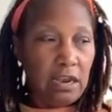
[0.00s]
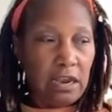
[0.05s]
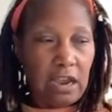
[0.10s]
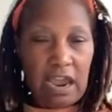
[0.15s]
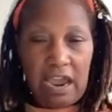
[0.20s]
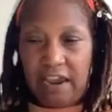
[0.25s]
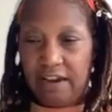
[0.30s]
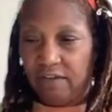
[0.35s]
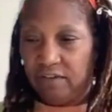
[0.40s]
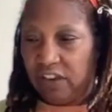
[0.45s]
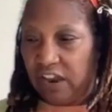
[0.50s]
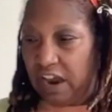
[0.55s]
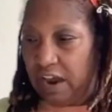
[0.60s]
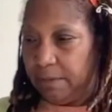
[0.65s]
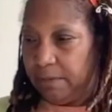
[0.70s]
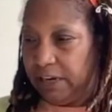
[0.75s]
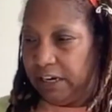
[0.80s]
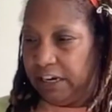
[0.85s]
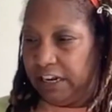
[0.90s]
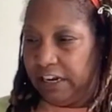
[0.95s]
I have time
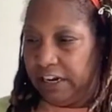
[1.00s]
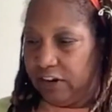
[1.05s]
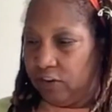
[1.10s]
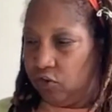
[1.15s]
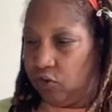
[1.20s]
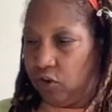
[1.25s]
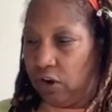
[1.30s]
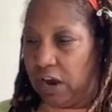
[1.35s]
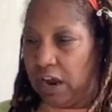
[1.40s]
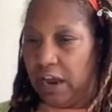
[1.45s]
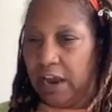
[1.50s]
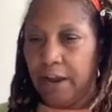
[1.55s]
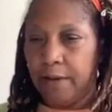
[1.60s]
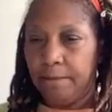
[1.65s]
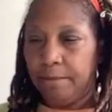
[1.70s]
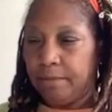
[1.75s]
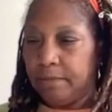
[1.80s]
to let it dry.